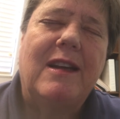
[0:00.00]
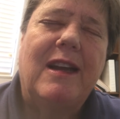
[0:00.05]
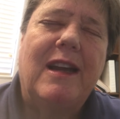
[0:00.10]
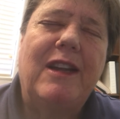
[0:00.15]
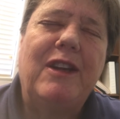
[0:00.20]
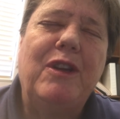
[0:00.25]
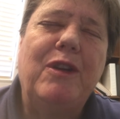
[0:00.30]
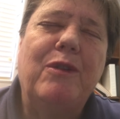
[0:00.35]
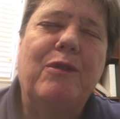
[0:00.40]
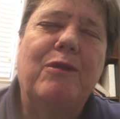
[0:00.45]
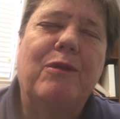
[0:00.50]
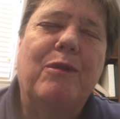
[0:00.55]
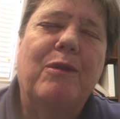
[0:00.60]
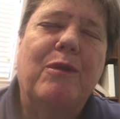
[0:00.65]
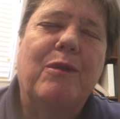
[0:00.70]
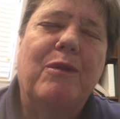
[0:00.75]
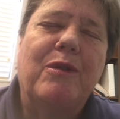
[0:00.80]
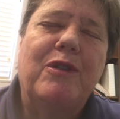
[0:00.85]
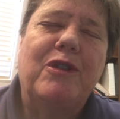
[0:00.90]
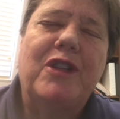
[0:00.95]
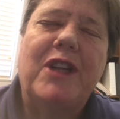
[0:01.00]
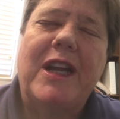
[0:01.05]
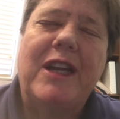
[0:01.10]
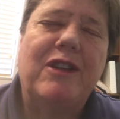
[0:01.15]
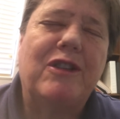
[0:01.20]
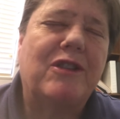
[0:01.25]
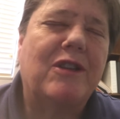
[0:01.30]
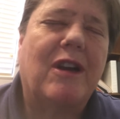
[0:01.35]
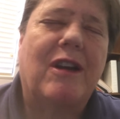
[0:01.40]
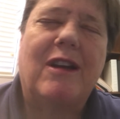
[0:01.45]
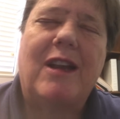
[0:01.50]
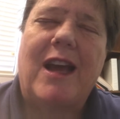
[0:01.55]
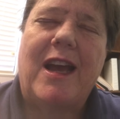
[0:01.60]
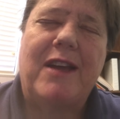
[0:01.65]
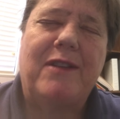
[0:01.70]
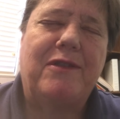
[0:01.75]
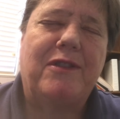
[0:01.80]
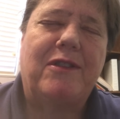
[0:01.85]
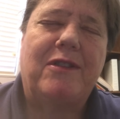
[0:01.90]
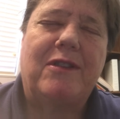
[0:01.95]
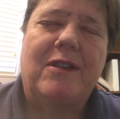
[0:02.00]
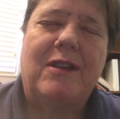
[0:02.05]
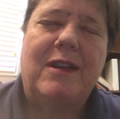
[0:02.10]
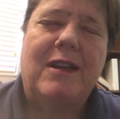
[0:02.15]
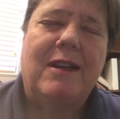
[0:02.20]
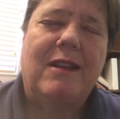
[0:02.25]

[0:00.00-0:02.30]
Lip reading: And You changed our lives.